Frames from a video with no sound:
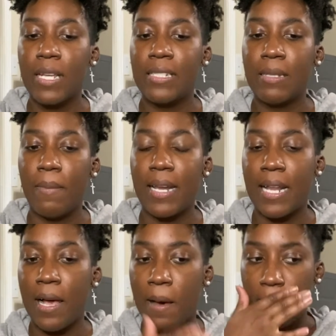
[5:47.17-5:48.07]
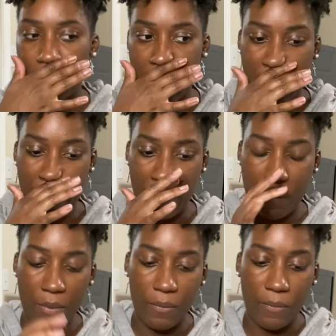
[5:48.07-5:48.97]
somebody to help
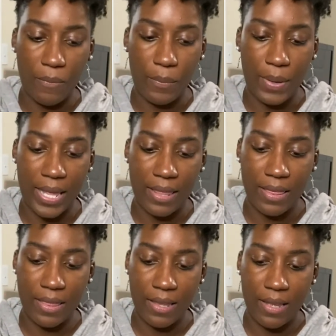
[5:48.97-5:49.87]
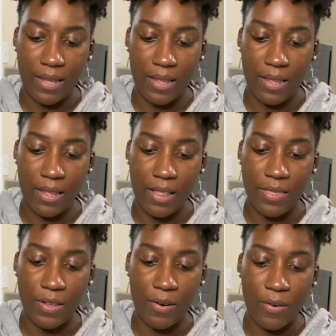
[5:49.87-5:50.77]
them with
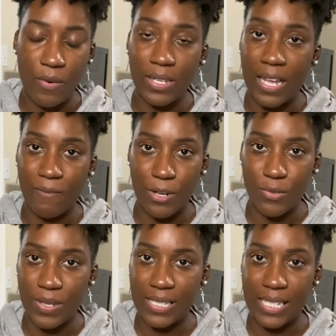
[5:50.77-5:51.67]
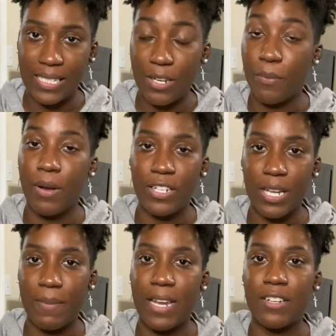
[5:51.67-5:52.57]
their online virtual assistant or
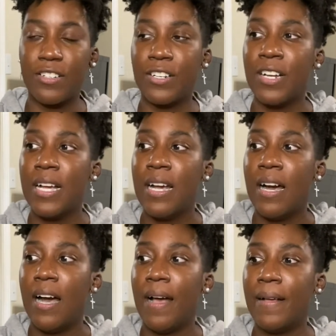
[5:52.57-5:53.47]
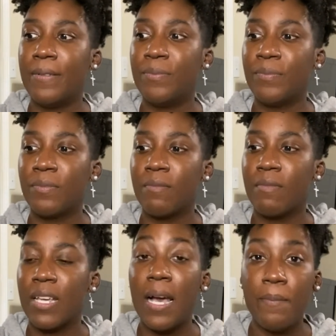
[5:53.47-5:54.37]
project manager
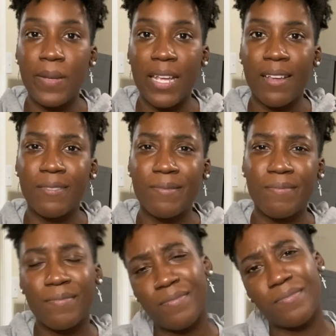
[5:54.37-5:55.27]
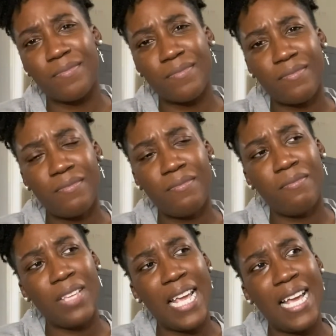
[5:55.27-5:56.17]
company.
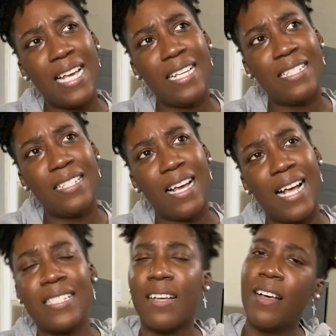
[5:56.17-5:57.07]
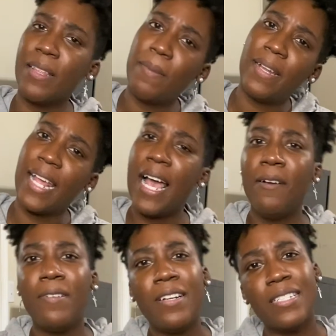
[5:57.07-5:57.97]
And I saw the amount of
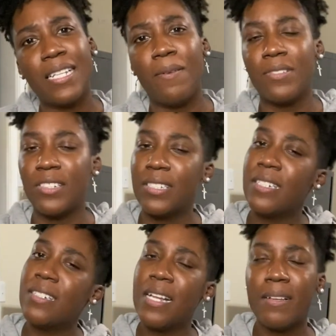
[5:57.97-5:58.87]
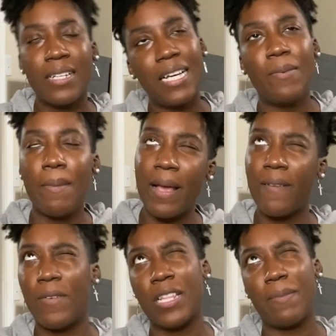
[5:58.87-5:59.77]
hours and I kind of went back
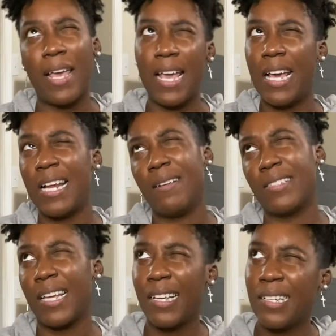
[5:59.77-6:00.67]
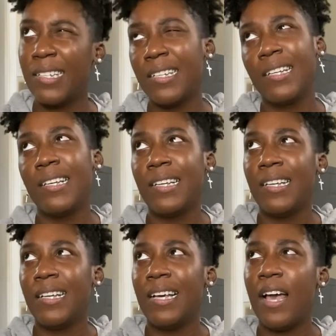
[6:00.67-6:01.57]
and forth in my head and I was like,
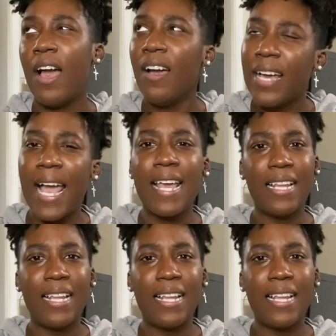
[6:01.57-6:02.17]
okay,